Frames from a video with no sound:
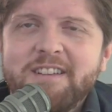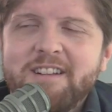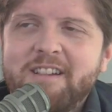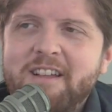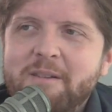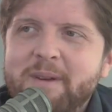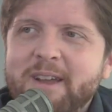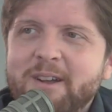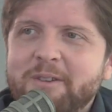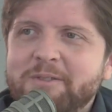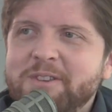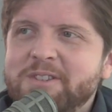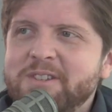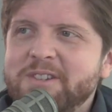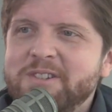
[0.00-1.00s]
Not allowed to make health
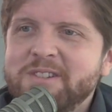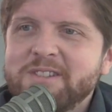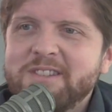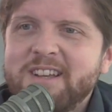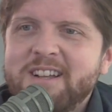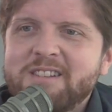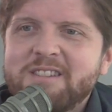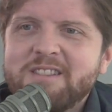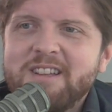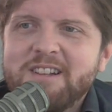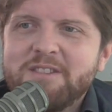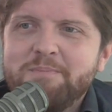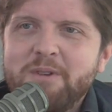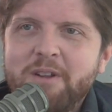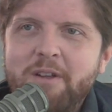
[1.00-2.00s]
decisions. That's
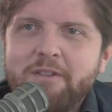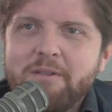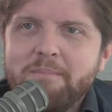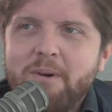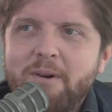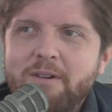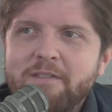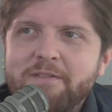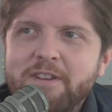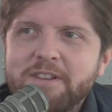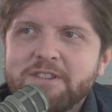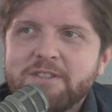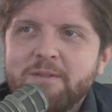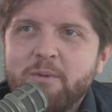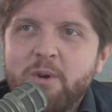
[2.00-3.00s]
that's another part of
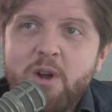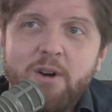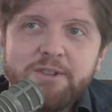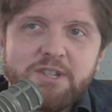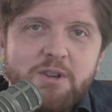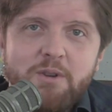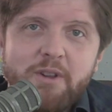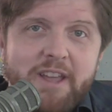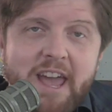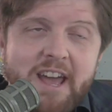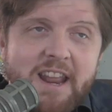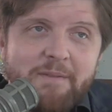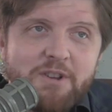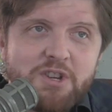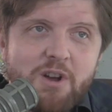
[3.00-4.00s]
this. We also
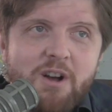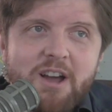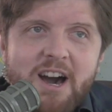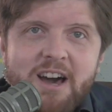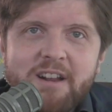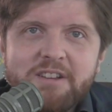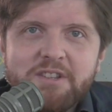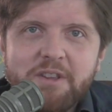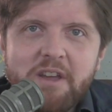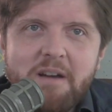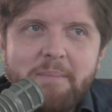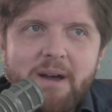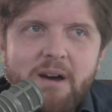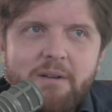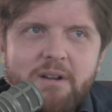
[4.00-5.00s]
can't even talk honestly
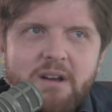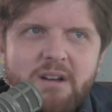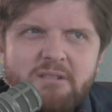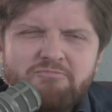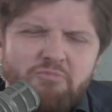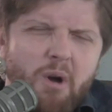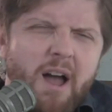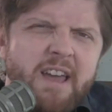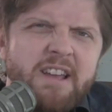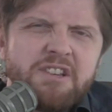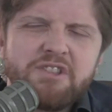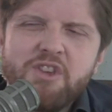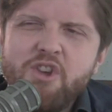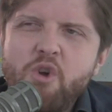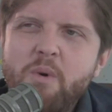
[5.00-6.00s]
about why is
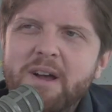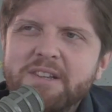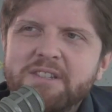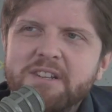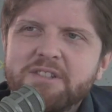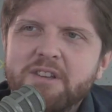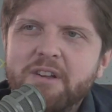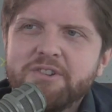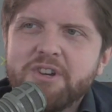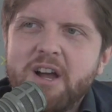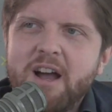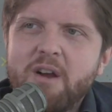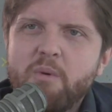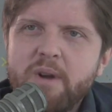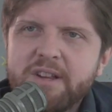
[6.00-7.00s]
the U.S. at such
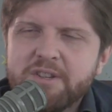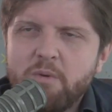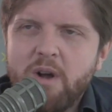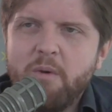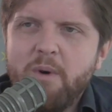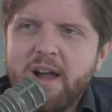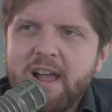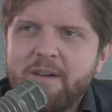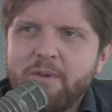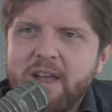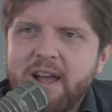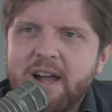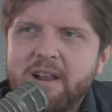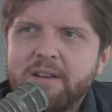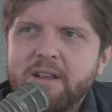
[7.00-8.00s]
high risk? Why, why have we
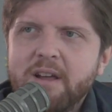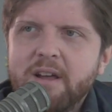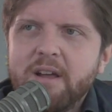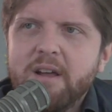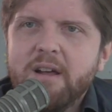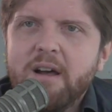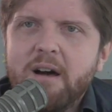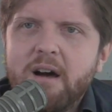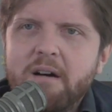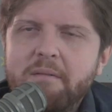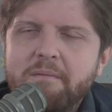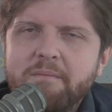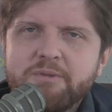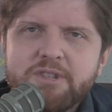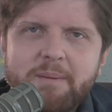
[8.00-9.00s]
had uh,
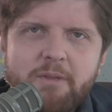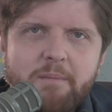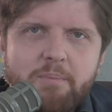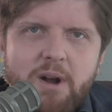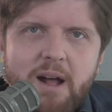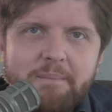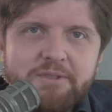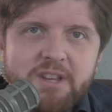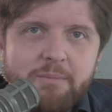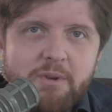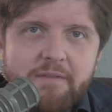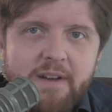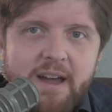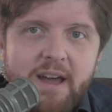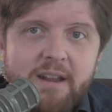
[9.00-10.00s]
some of the problems that
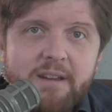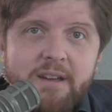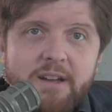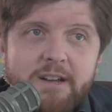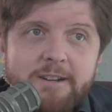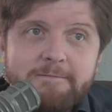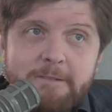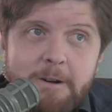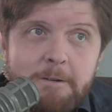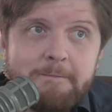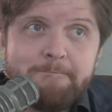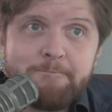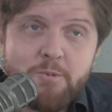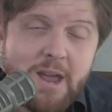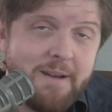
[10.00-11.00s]
we've had?
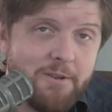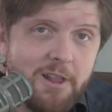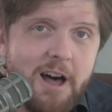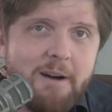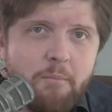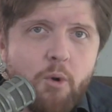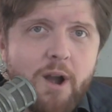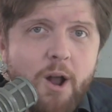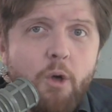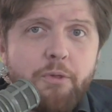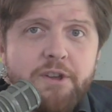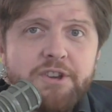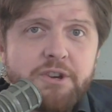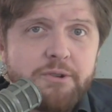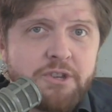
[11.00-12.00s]
Well, we have a lot more
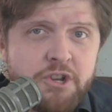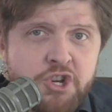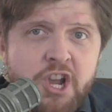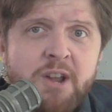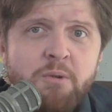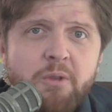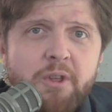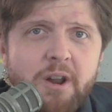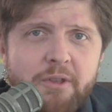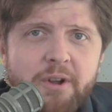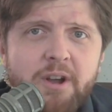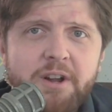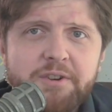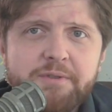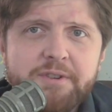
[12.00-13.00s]
health issues in general than other
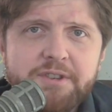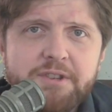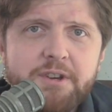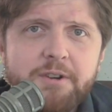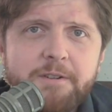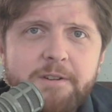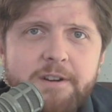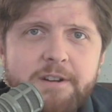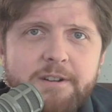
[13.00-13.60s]
countries do